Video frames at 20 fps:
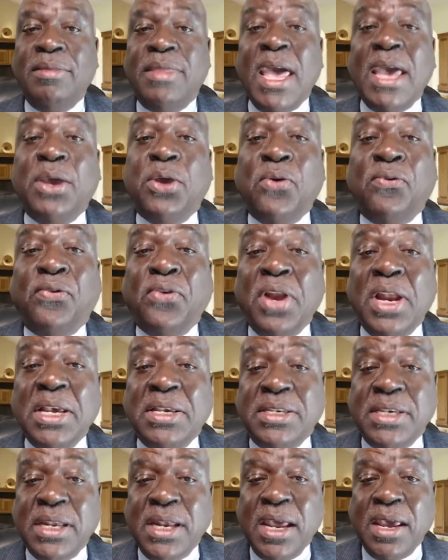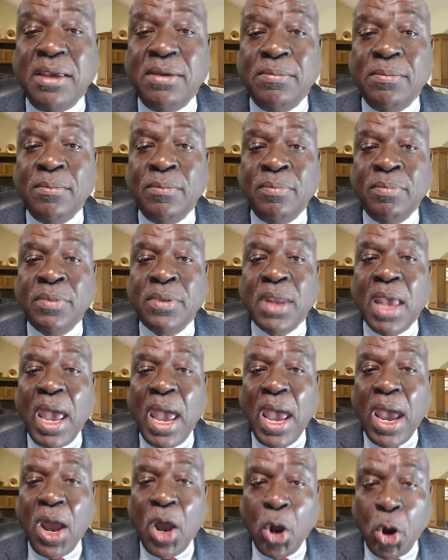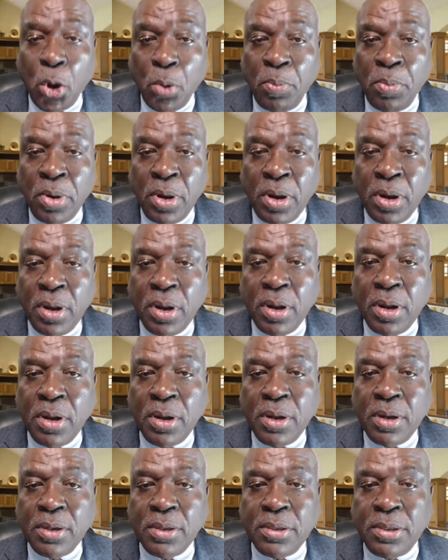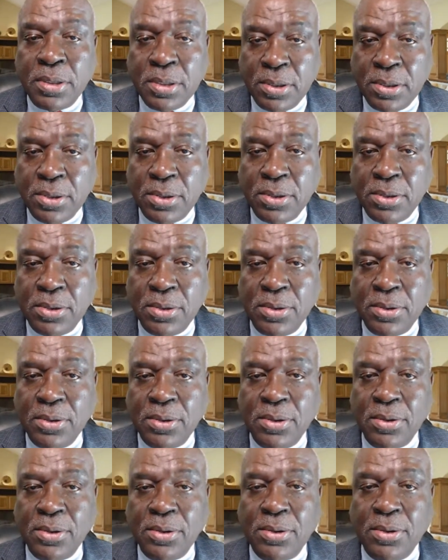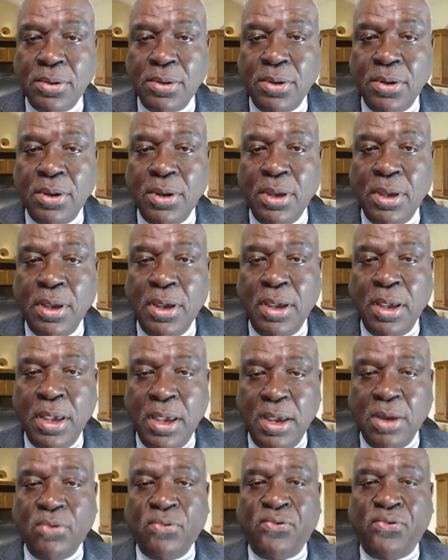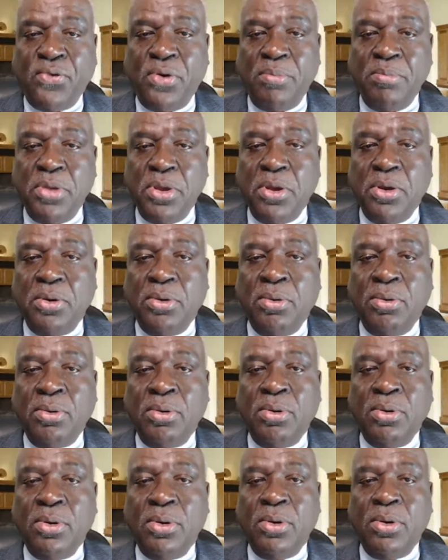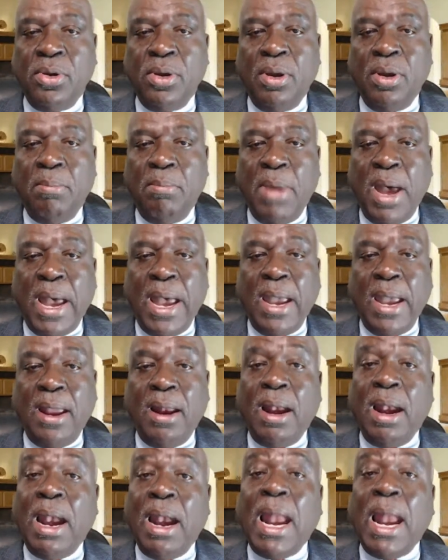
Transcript: Thank you for listening. I hope to hear from you by